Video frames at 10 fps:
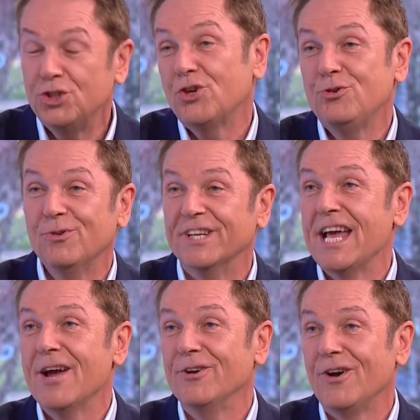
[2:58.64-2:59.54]
you do an
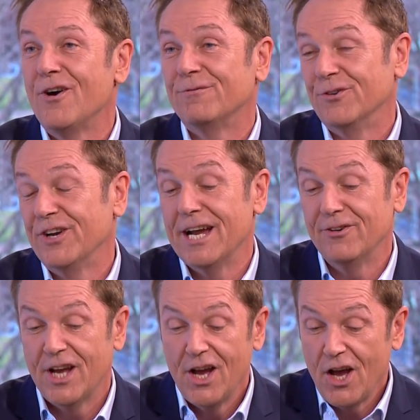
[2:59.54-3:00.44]
hour and a half or an
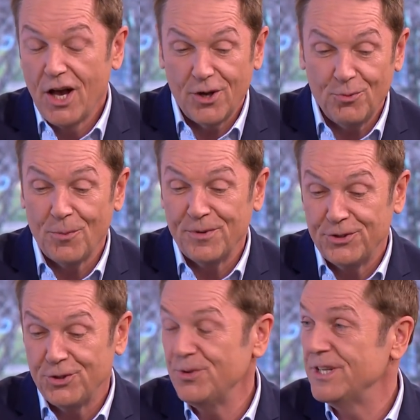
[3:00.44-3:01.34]
hour? I go, well, I've
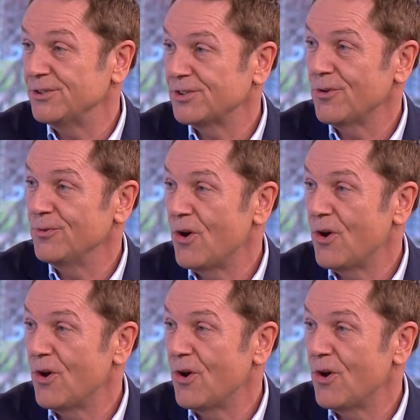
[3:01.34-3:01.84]
been doing it so